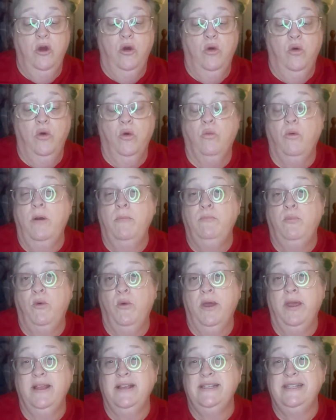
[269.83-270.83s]
or
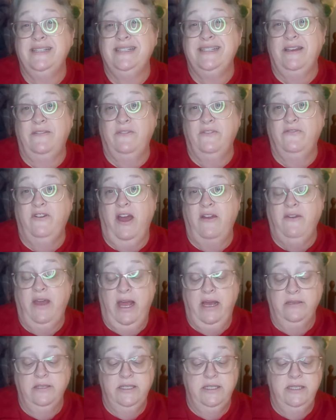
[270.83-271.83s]
1.75
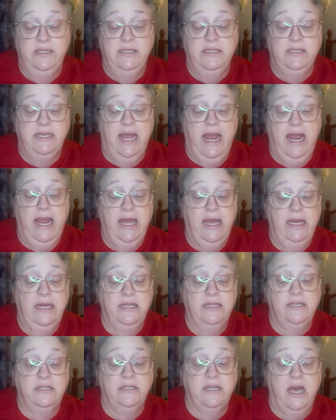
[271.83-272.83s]
ounces
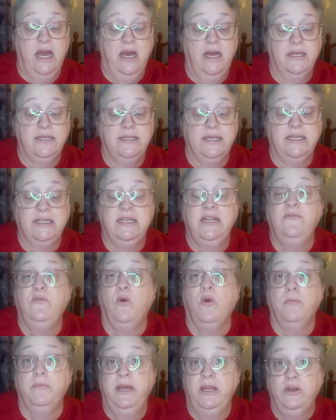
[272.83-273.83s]
and
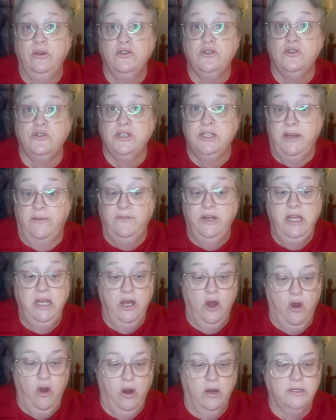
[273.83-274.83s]
64 meters or 70
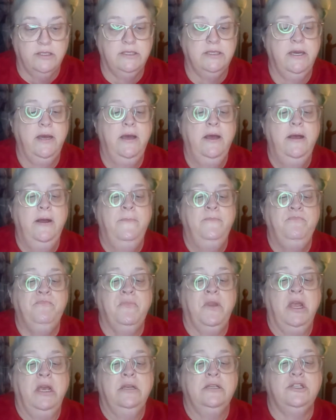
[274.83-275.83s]
yards.
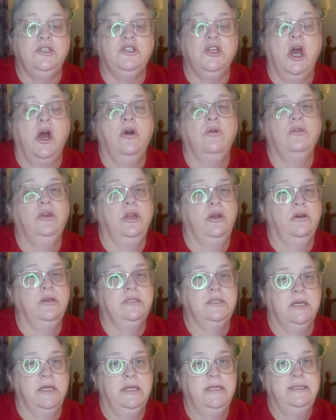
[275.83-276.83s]
So, you know,
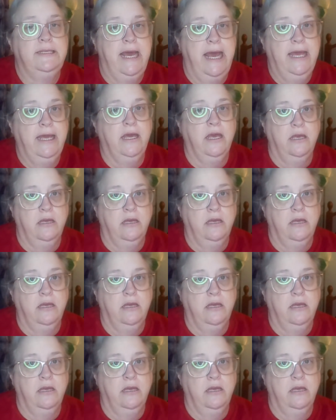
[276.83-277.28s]
it's going to take